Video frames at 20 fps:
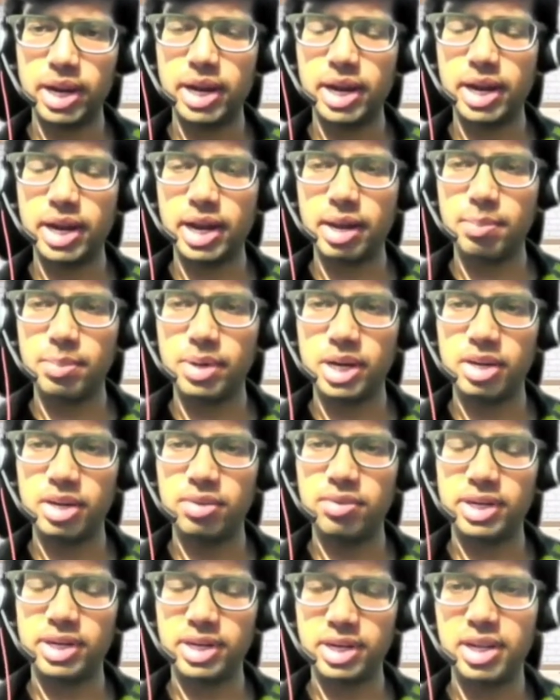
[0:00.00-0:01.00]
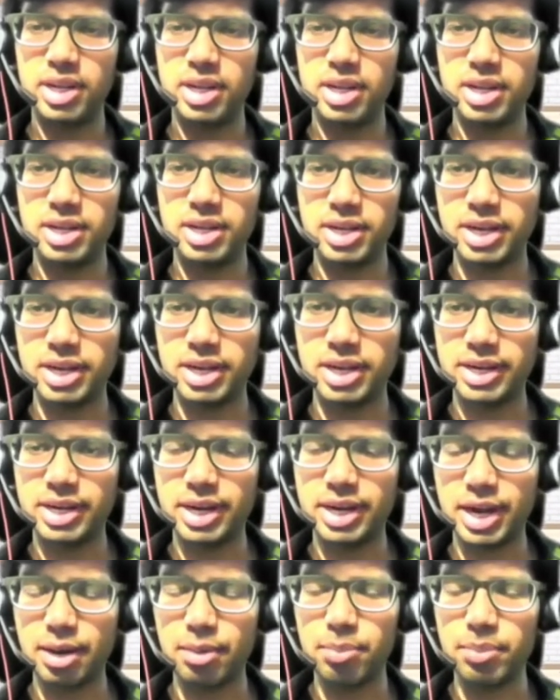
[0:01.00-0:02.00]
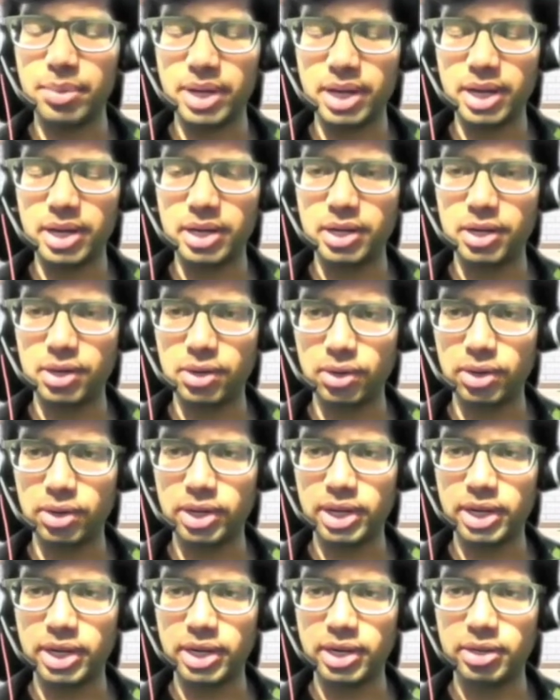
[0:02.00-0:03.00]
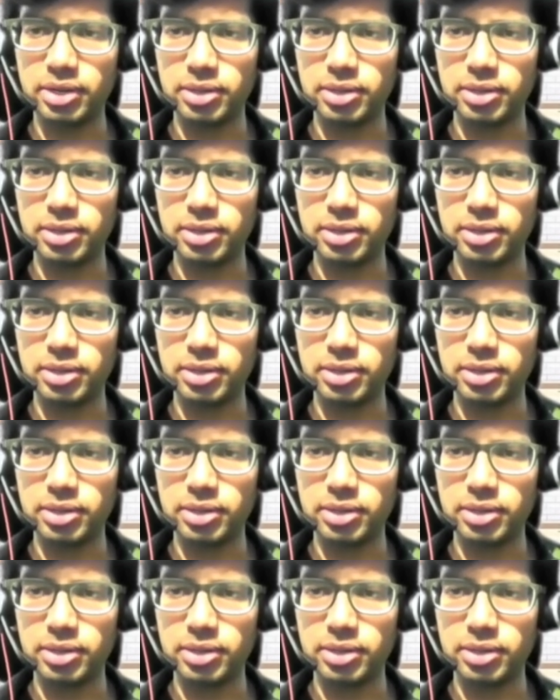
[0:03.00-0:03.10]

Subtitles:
and I believe it helped me a lot in